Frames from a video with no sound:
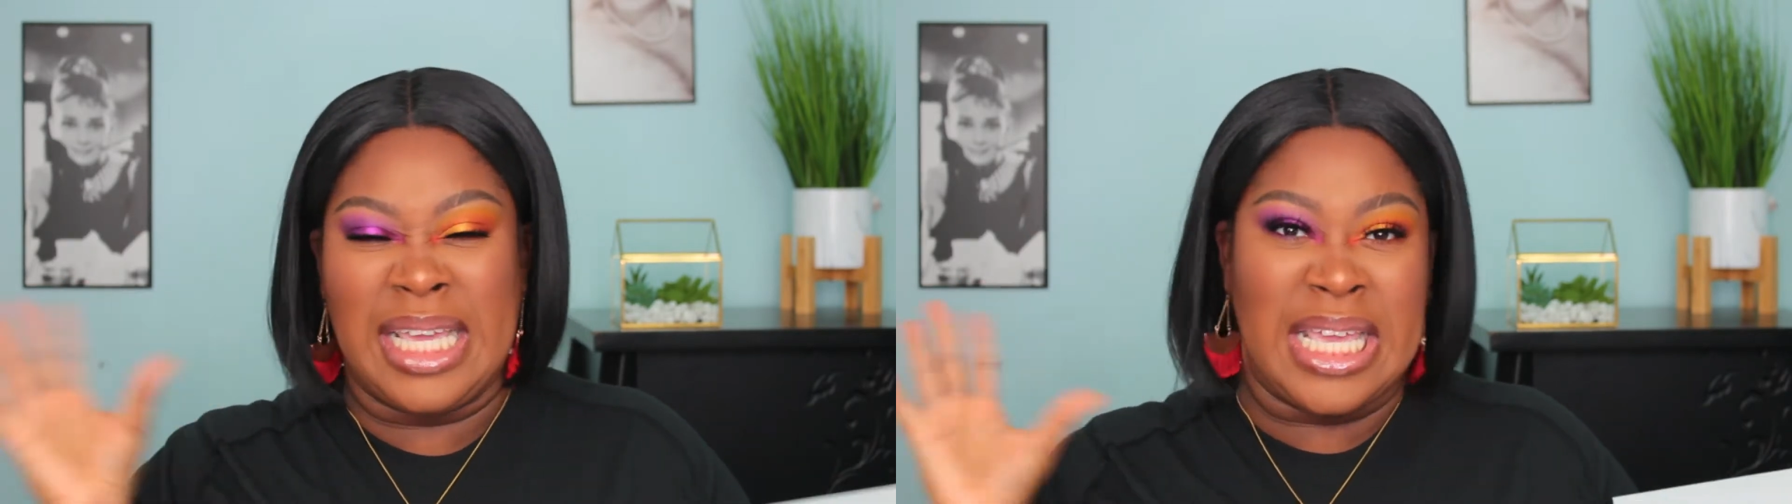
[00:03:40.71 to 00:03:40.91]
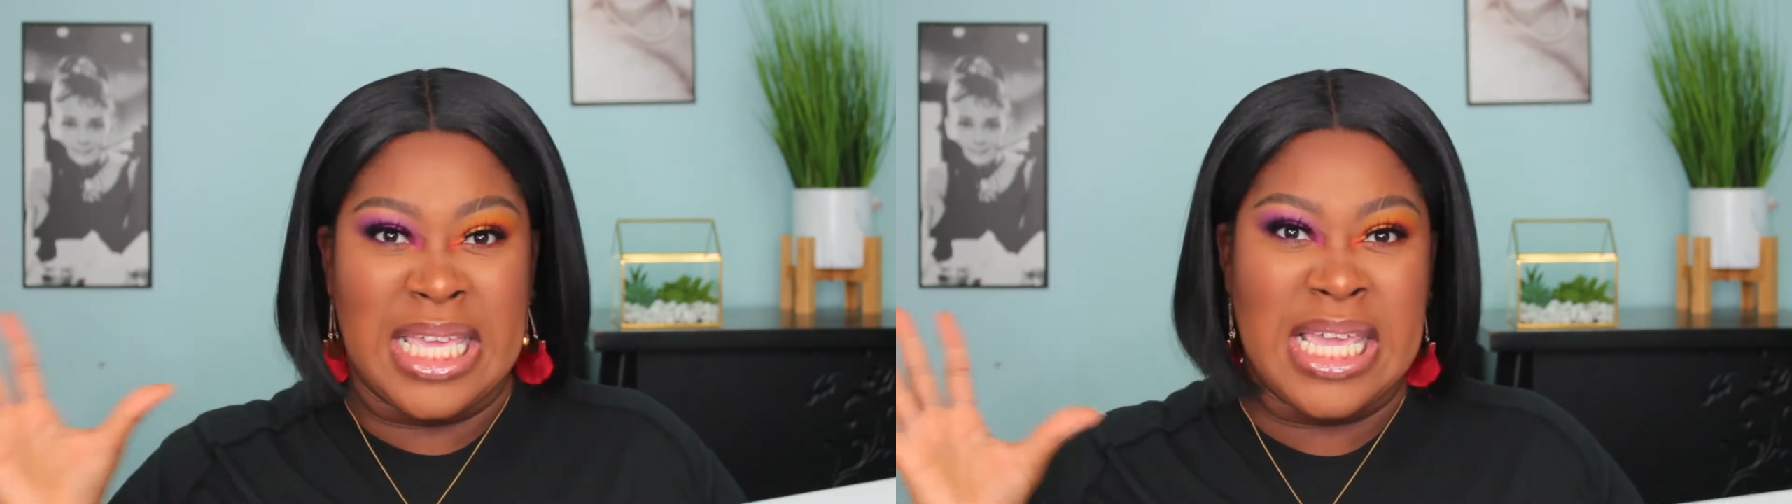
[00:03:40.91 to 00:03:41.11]

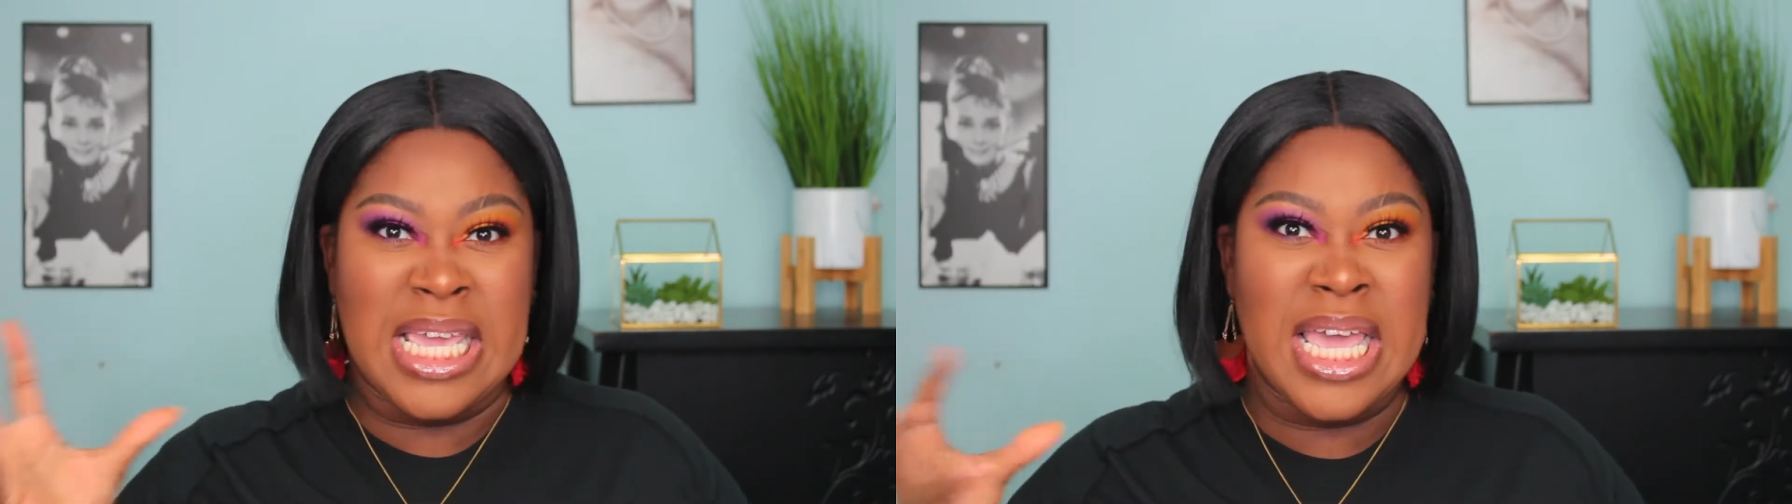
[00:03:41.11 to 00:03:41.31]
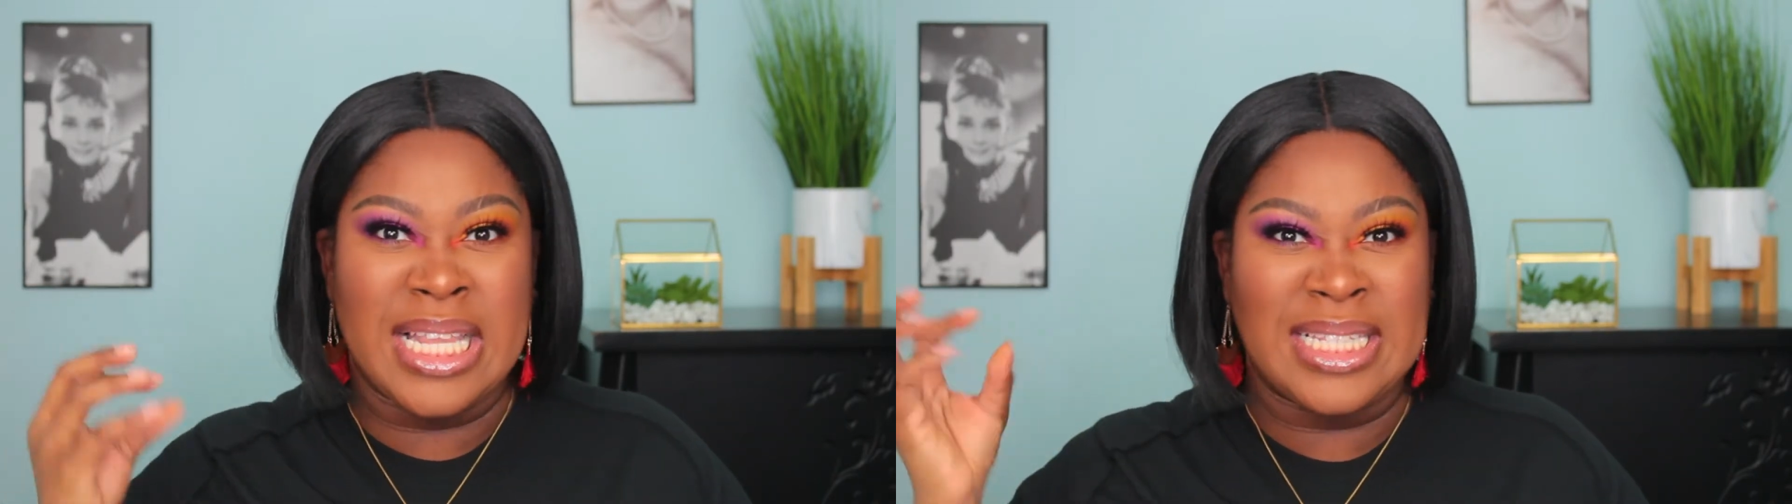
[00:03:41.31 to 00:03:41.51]

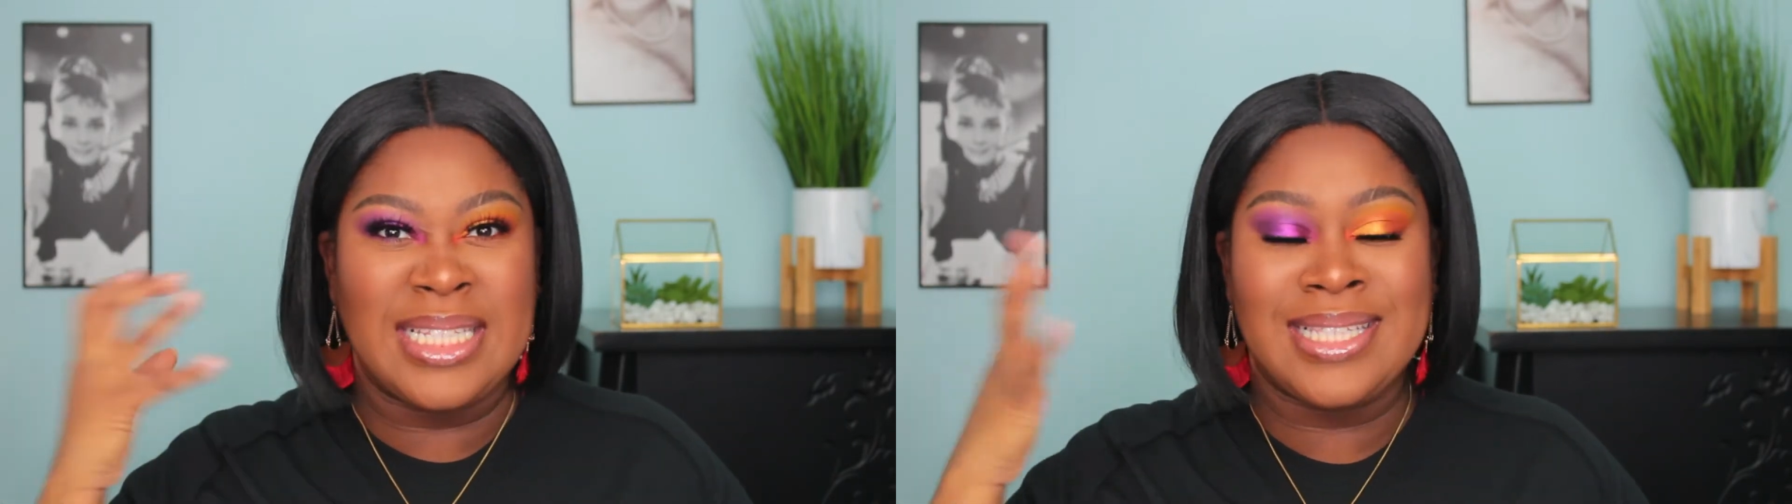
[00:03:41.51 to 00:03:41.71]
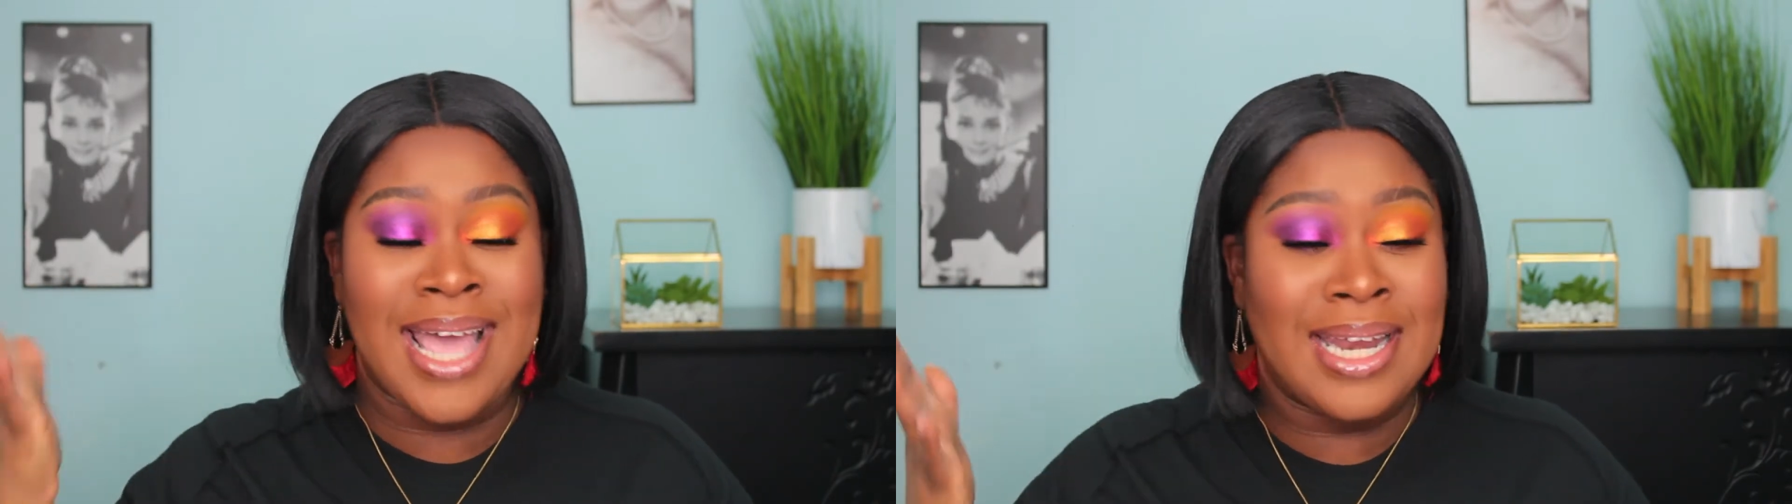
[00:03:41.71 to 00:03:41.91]
icky and
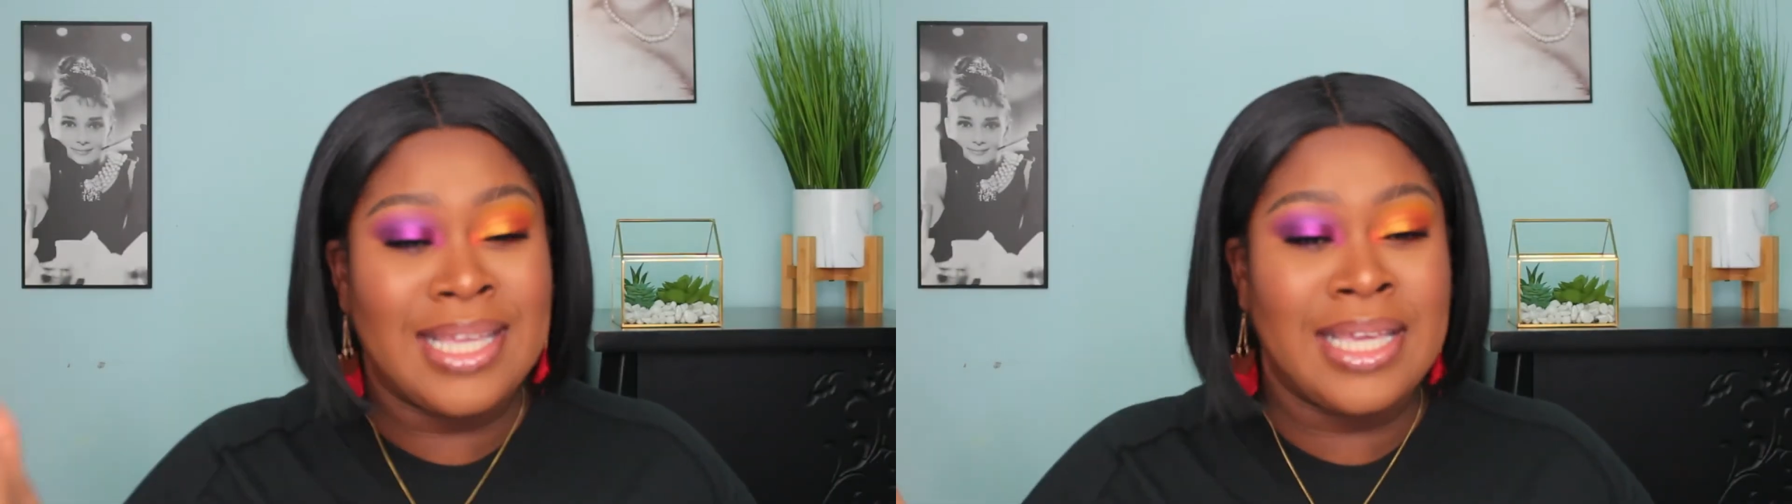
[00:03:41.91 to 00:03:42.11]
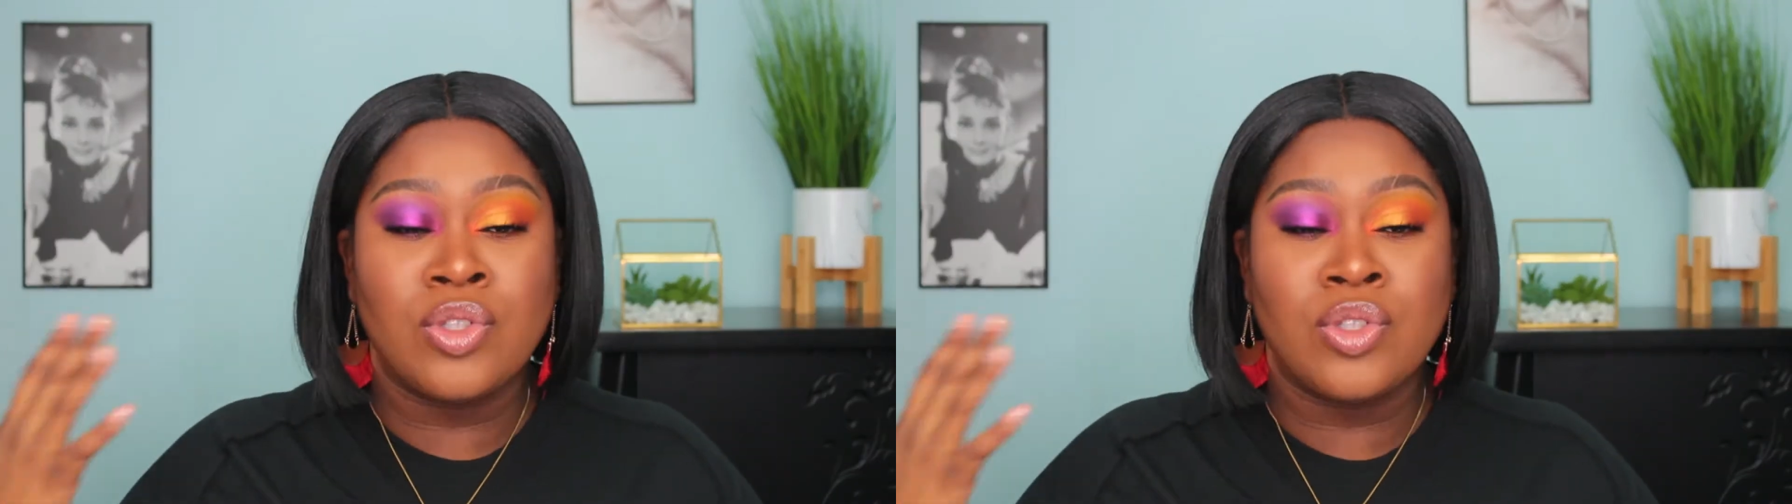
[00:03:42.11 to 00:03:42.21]
staticky.